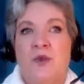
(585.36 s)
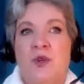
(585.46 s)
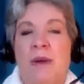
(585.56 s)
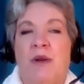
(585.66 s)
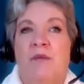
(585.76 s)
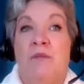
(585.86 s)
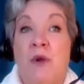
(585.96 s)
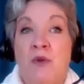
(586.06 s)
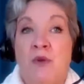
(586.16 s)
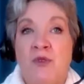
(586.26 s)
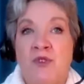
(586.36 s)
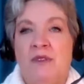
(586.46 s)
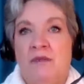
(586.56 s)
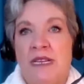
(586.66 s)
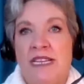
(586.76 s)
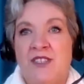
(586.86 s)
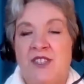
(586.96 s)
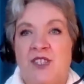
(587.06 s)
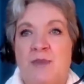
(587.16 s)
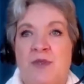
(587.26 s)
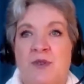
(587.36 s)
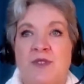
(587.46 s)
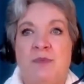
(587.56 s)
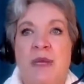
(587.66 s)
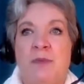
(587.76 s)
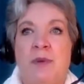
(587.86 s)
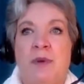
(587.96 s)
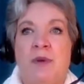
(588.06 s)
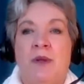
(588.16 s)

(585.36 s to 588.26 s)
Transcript: about emotional relationships, because people,